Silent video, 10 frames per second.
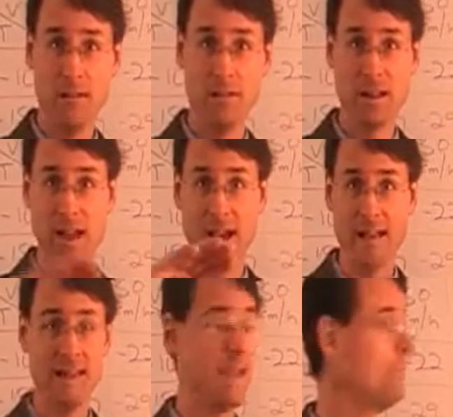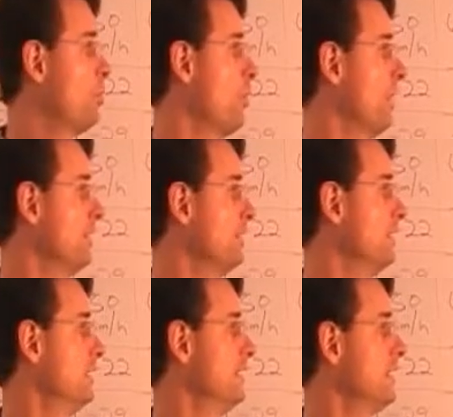of the line at that point
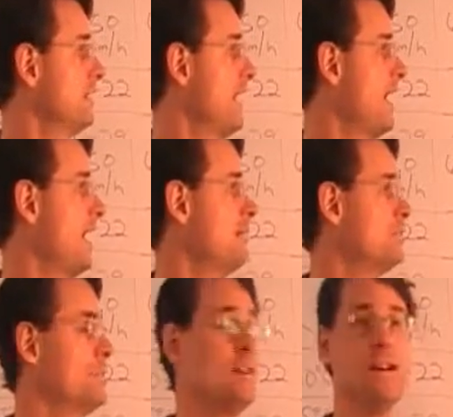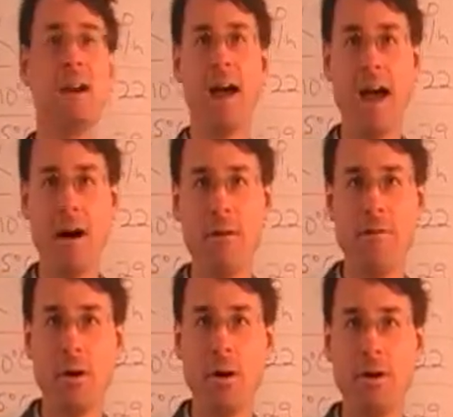times how
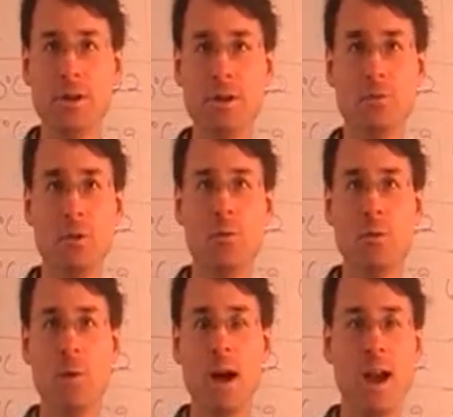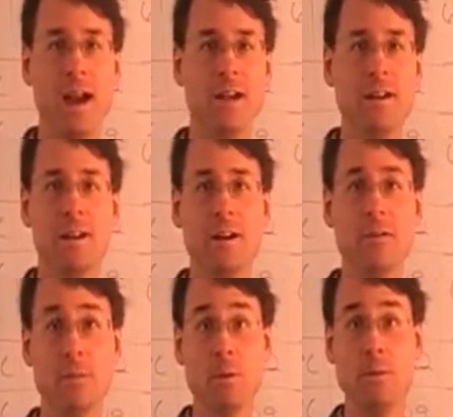far did you move away
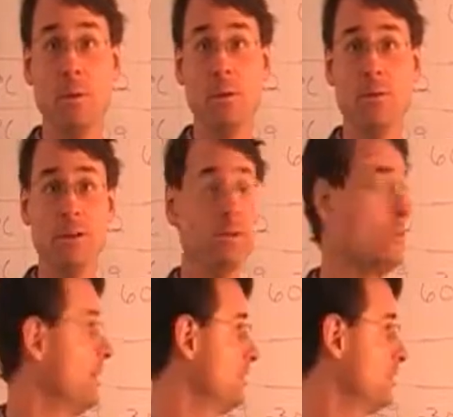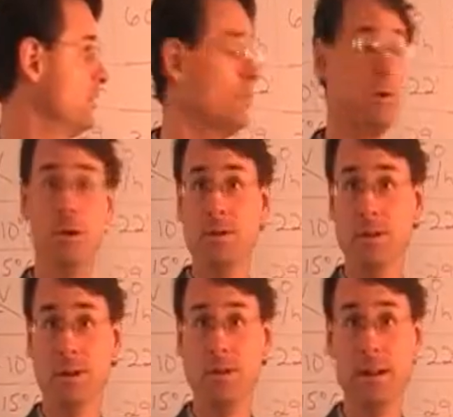from the point of interest where you
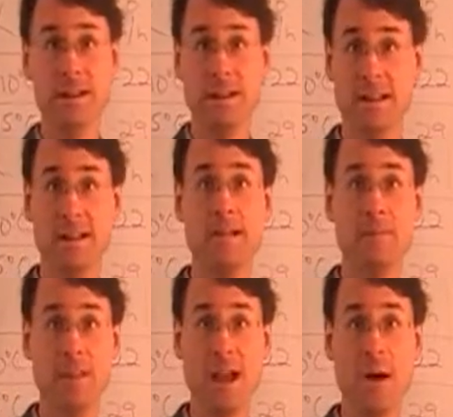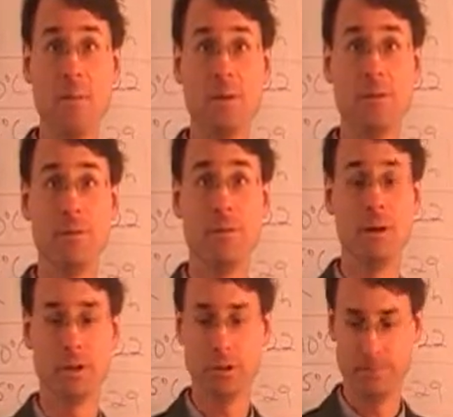generated the output of the
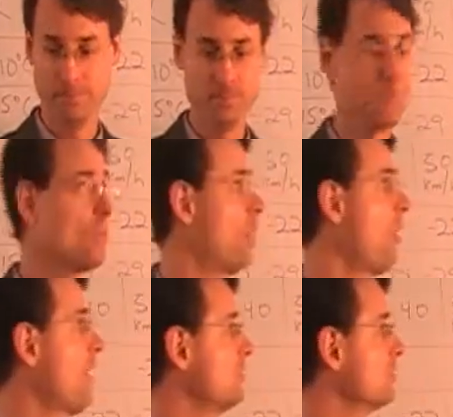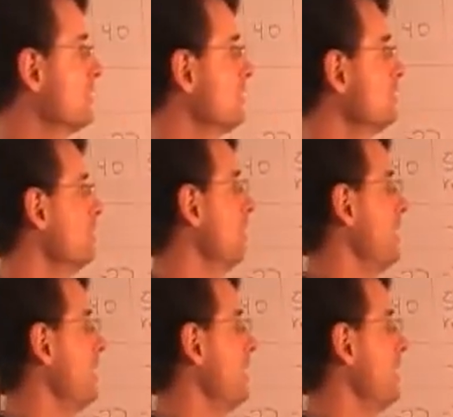function. Alright, so let's